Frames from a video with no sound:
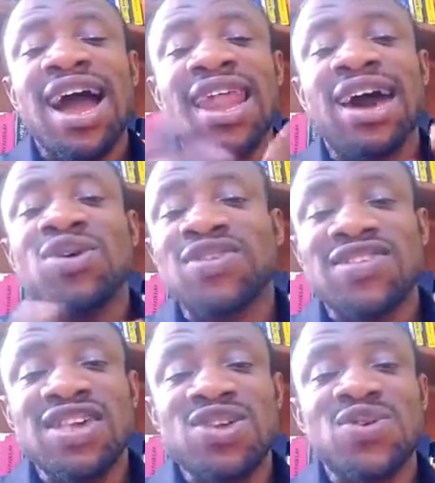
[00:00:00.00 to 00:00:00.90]
and I'll
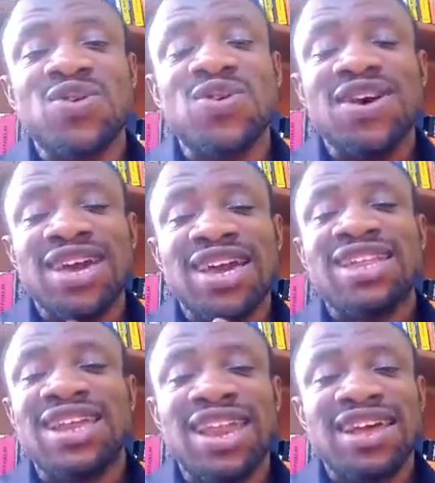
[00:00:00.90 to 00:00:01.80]
see you
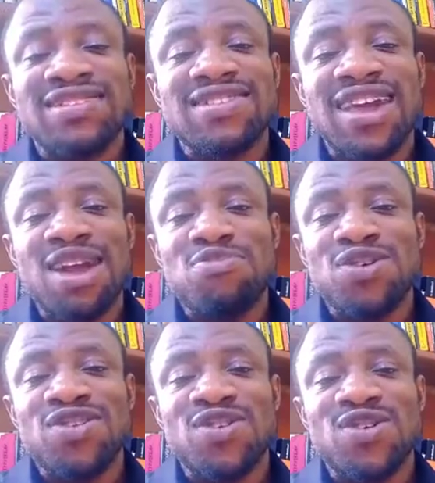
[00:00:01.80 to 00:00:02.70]
in the next
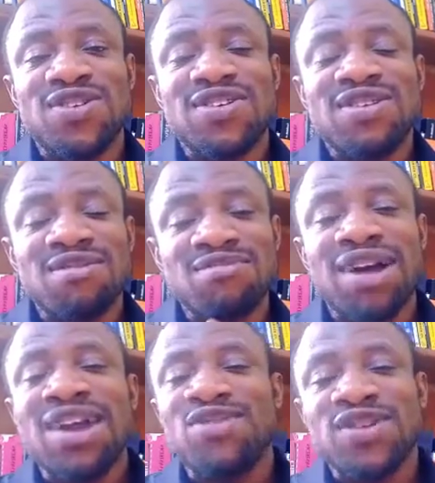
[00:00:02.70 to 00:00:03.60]
episode.
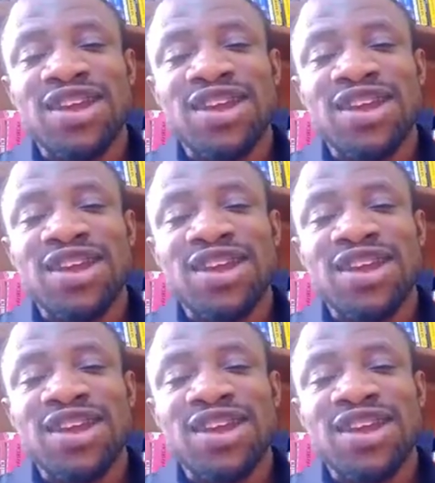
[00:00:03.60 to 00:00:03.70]
Bye for